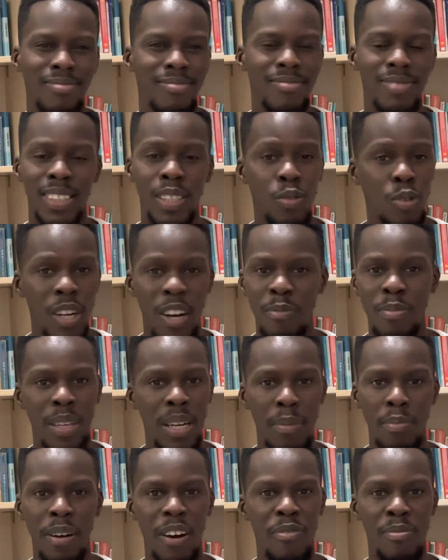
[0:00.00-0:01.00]
they would have been
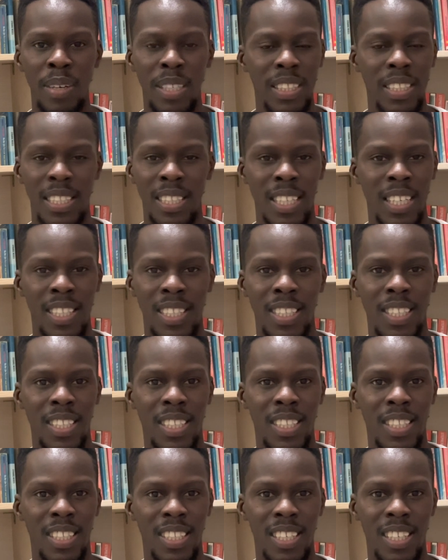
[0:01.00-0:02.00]
above Manchester
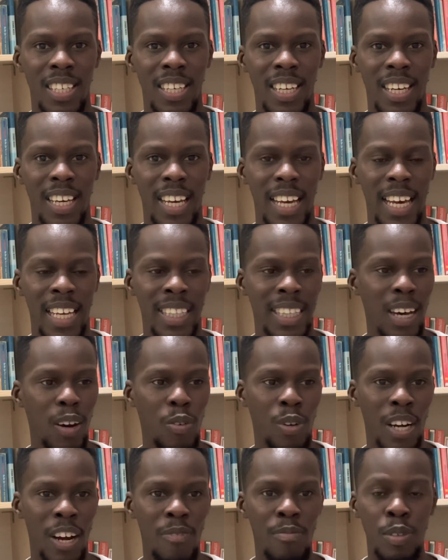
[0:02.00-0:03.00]
City. and that
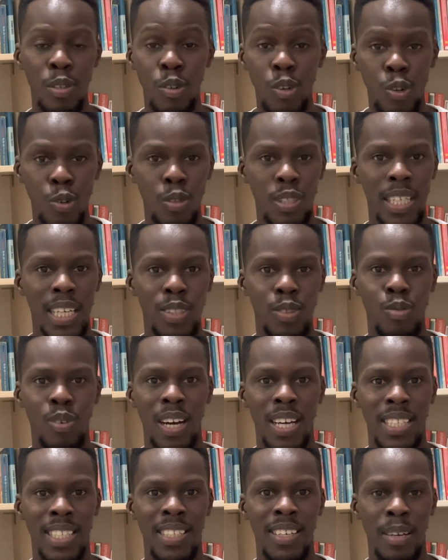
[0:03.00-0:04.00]
would have been closer to
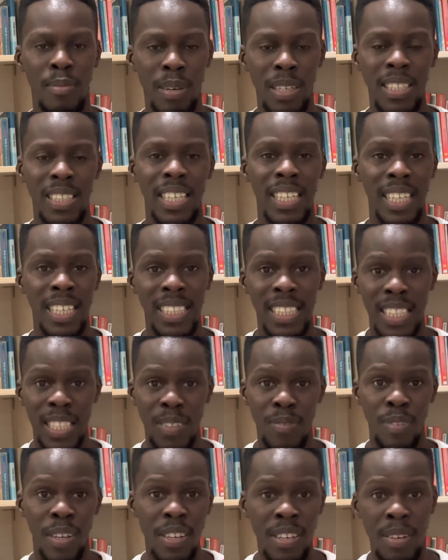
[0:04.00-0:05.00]
us. Now Manchester United is
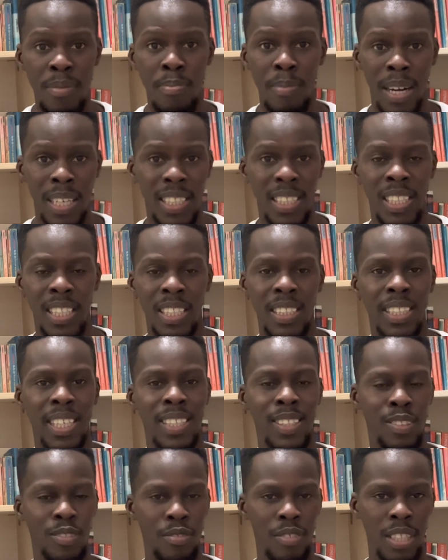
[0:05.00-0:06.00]
very much in the
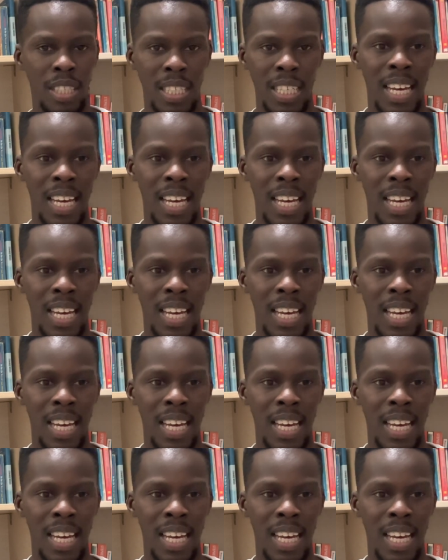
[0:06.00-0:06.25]
title race.